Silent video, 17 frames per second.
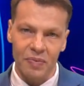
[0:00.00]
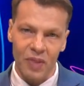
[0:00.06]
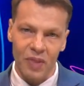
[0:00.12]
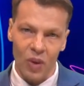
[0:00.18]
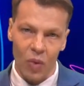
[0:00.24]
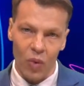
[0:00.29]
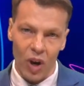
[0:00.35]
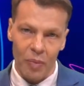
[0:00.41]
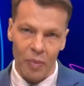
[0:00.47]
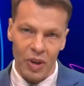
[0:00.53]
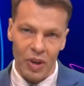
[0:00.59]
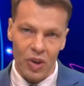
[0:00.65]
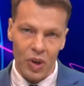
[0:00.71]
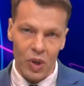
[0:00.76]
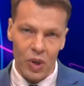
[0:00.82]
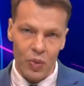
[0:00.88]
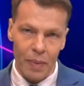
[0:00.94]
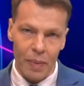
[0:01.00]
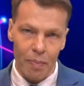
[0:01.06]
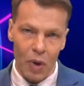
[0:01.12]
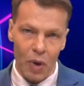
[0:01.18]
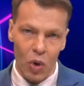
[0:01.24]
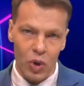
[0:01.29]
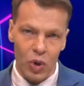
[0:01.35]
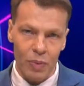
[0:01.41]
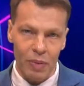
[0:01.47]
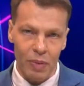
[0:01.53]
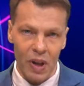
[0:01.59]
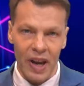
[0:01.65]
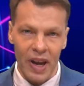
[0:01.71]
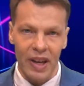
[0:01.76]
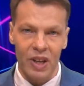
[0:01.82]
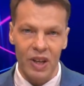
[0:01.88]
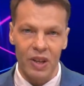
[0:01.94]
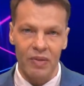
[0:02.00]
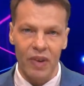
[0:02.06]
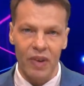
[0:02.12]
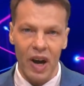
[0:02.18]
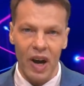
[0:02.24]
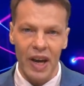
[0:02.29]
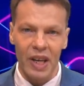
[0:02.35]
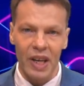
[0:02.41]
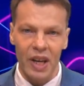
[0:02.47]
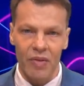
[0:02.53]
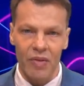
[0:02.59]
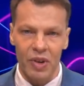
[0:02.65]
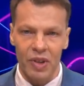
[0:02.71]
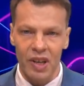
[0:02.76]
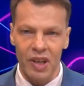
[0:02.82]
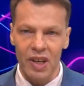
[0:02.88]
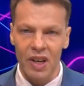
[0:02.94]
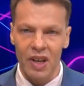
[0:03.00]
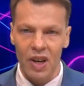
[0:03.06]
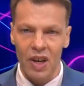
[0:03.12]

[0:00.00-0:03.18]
Well, because we're multiplying and dividing everything,